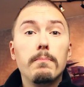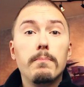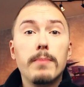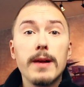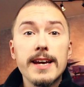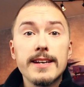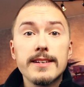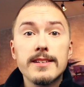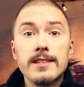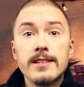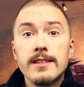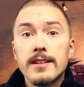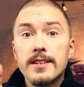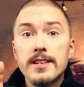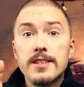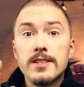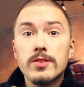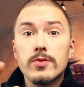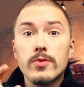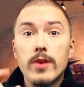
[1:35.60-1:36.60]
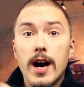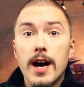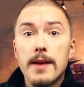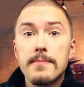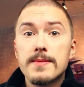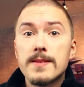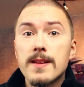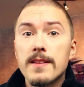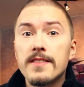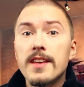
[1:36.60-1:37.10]
Blixt
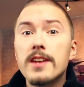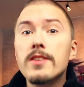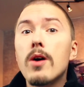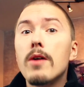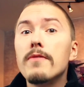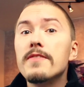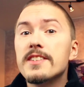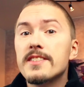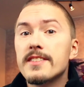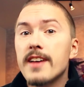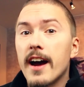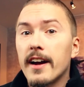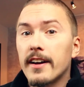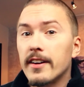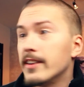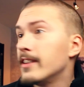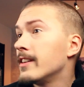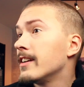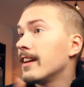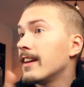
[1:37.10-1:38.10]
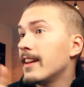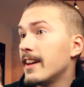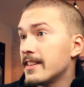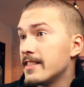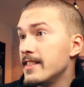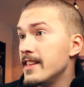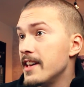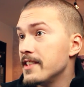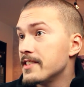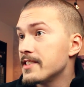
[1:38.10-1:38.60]
describes the novice hacker like
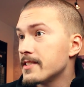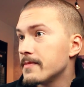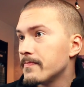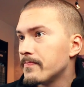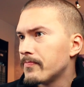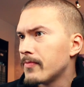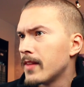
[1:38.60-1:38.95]
this.